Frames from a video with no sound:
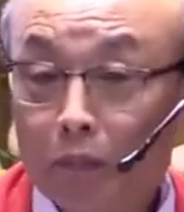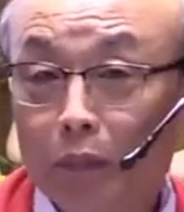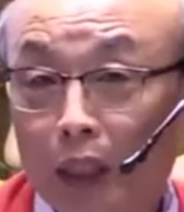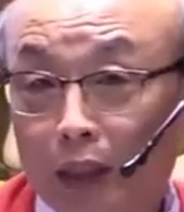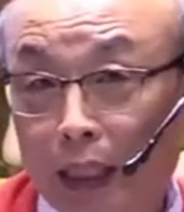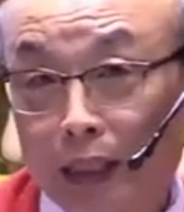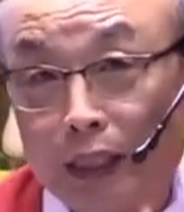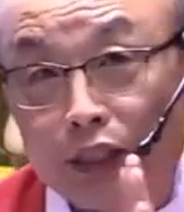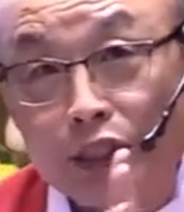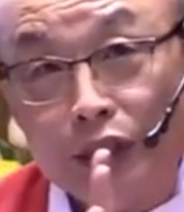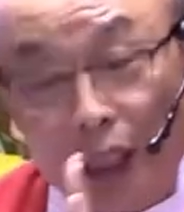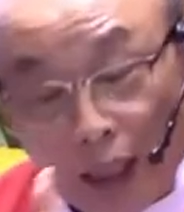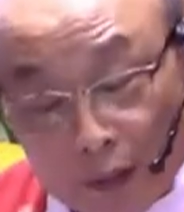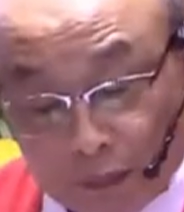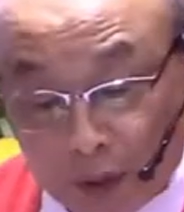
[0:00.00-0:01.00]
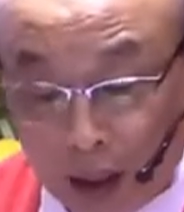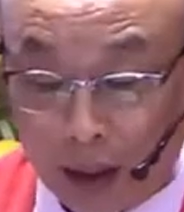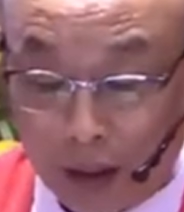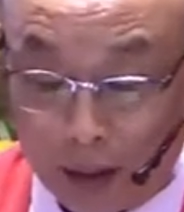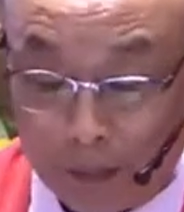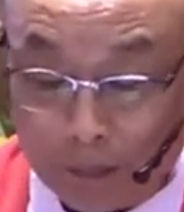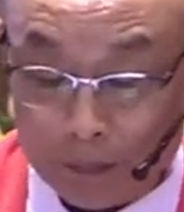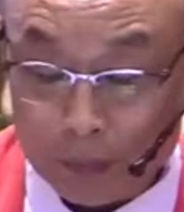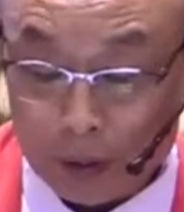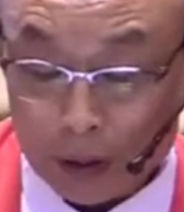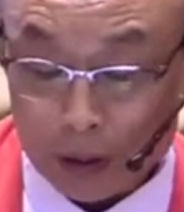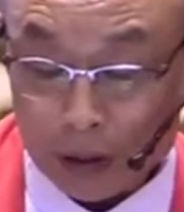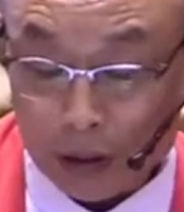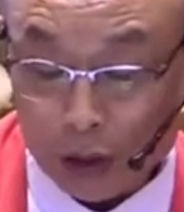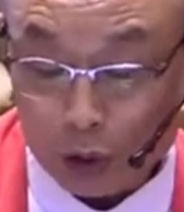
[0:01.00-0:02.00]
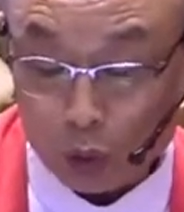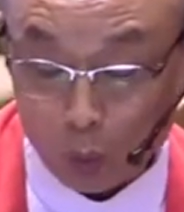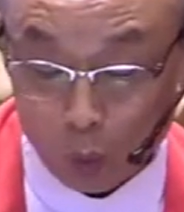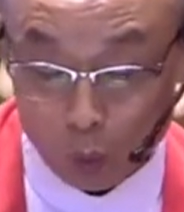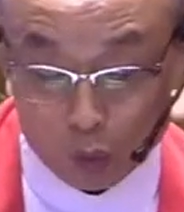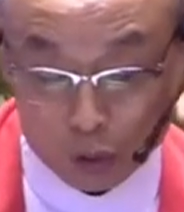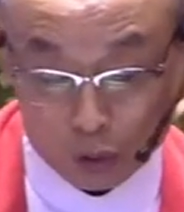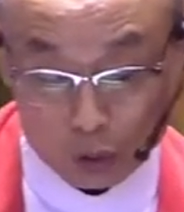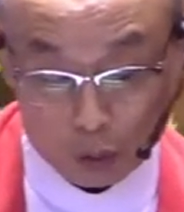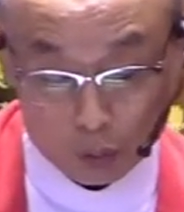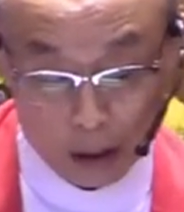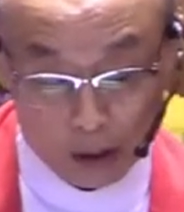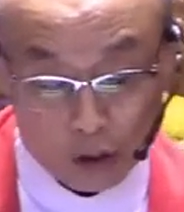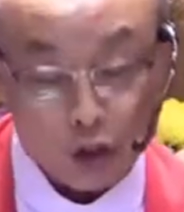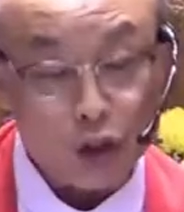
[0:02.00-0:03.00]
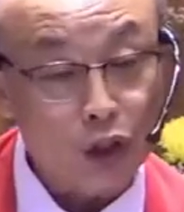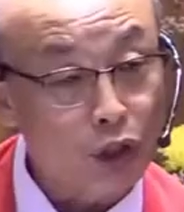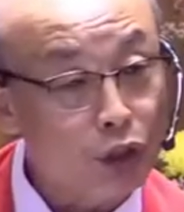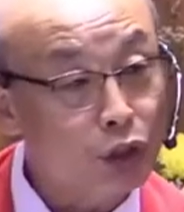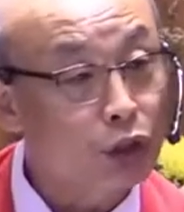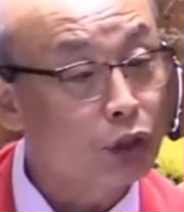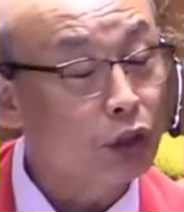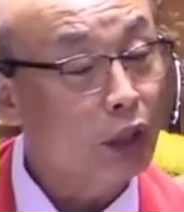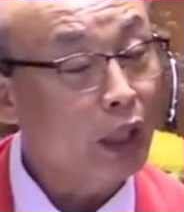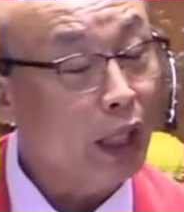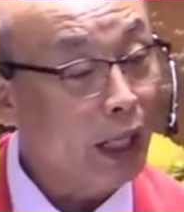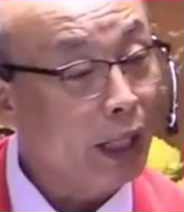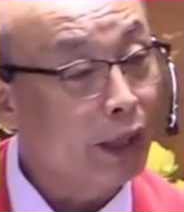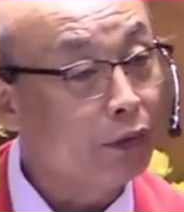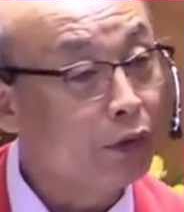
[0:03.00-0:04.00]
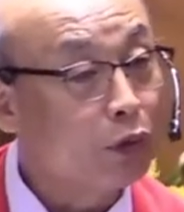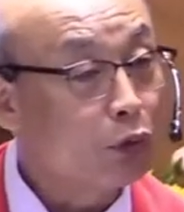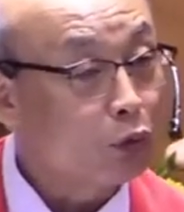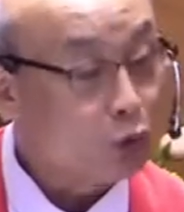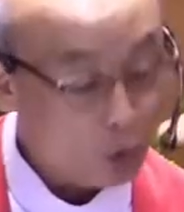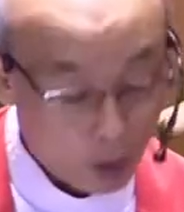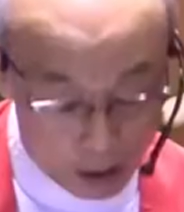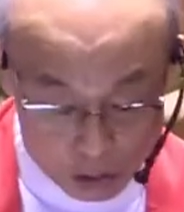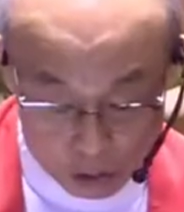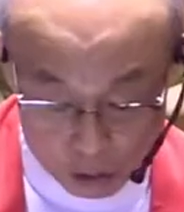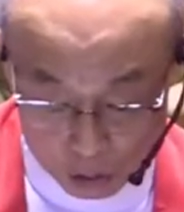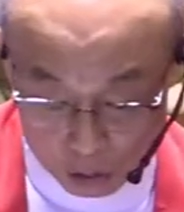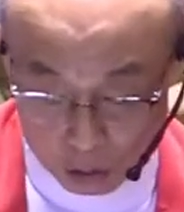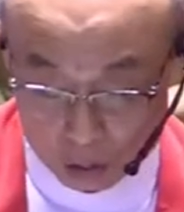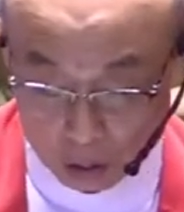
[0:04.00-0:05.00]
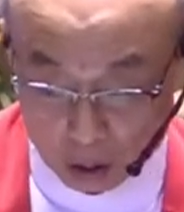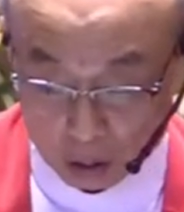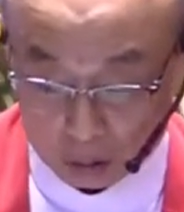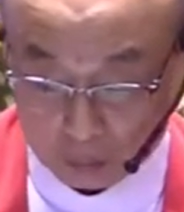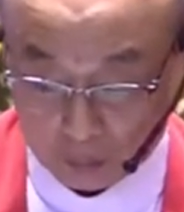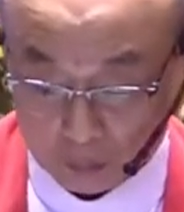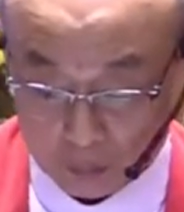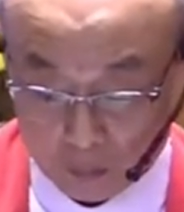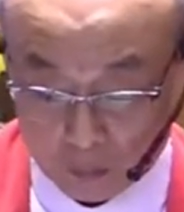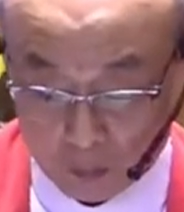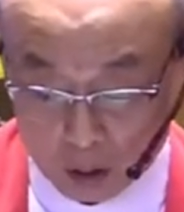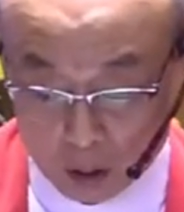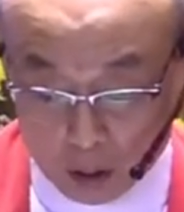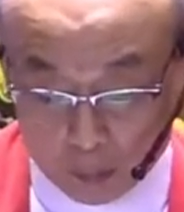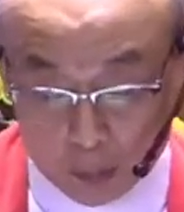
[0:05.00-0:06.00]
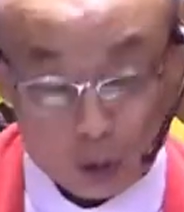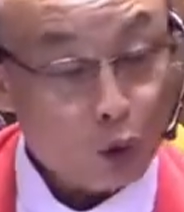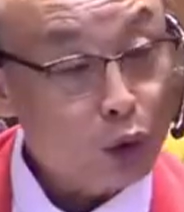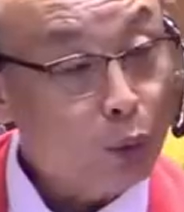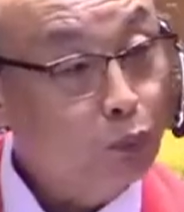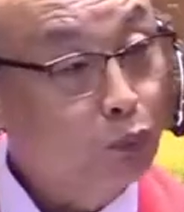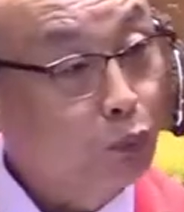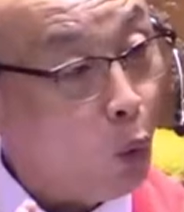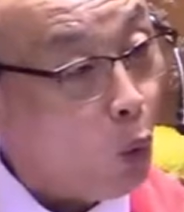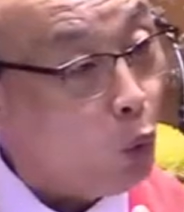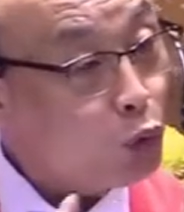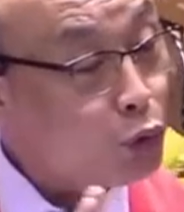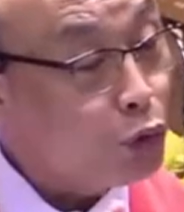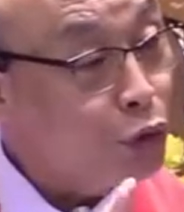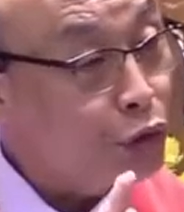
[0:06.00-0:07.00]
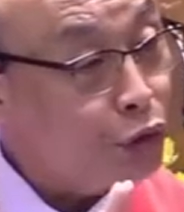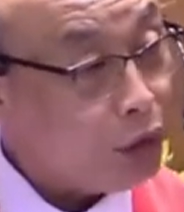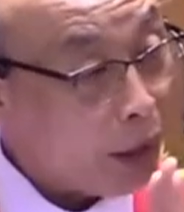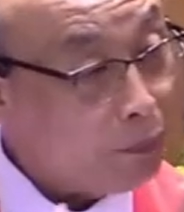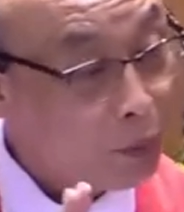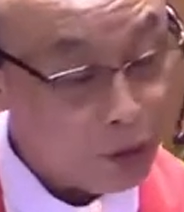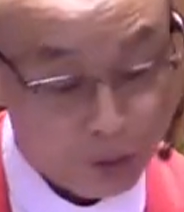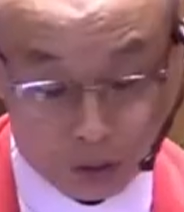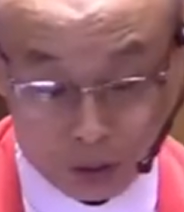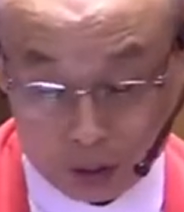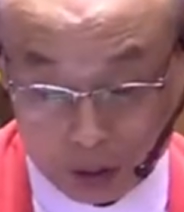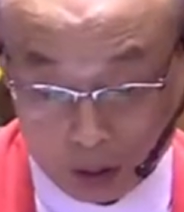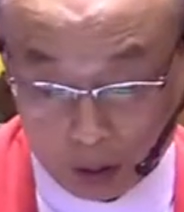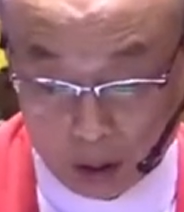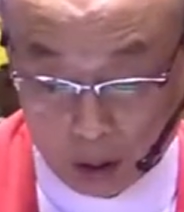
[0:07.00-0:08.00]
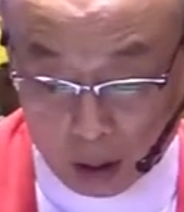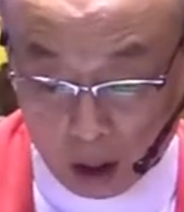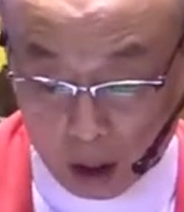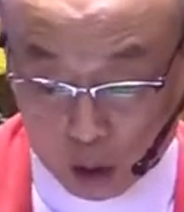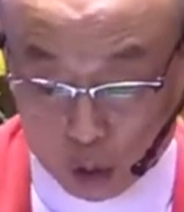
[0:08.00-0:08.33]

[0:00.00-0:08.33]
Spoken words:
but at the same time, he is also a just and righteous God. Because both statements are